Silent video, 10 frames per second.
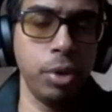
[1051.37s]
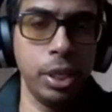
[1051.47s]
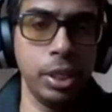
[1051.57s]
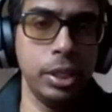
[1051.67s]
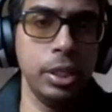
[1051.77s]

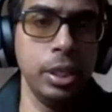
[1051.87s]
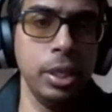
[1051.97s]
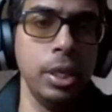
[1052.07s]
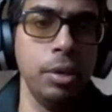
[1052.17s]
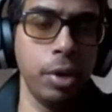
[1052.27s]

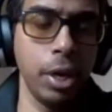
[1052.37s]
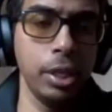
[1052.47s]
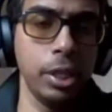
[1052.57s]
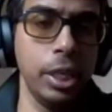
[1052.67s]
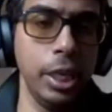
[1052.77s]
what
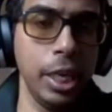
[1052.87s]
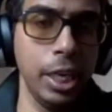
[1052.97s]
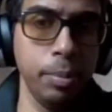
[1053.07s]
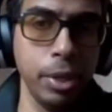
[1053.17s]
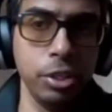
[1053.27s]
are the key
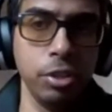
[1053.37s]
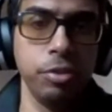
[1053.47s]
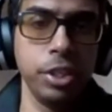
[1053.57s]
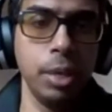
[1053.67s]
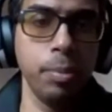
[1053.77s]
elements
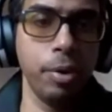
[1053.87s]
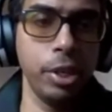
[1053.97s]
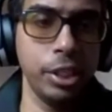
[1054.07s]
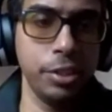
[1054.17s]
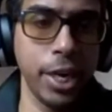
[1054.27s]
of schema
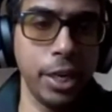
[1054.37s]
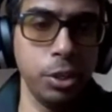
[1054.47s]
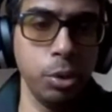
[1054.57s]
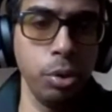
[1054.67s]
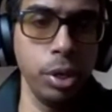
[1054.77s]
registry, and
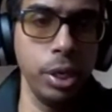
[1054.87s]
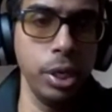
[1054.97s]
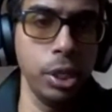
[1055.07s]
so on.